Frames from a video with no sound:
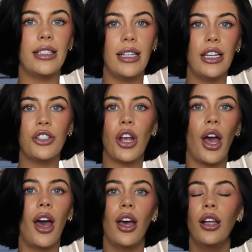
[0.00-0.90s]
a
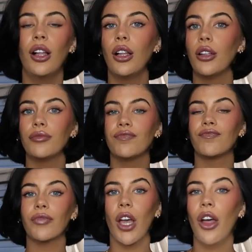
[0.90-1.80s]
t-shirt
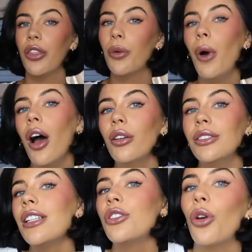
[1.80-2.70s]
the world
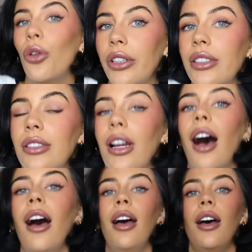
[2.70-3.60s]
is your
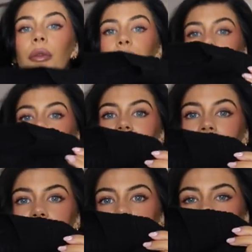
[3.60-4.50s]
oyster but
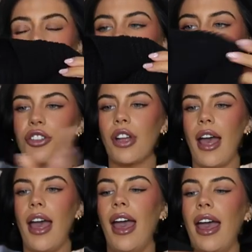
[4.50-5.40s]
yeah just such
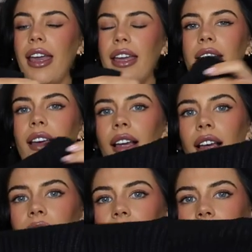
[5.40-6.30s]
a
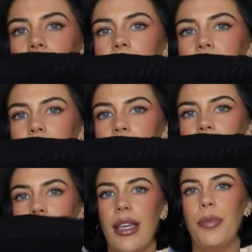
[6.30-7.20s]

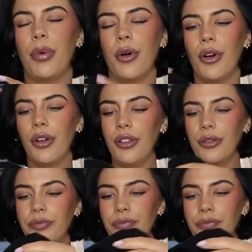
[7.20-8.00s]
staple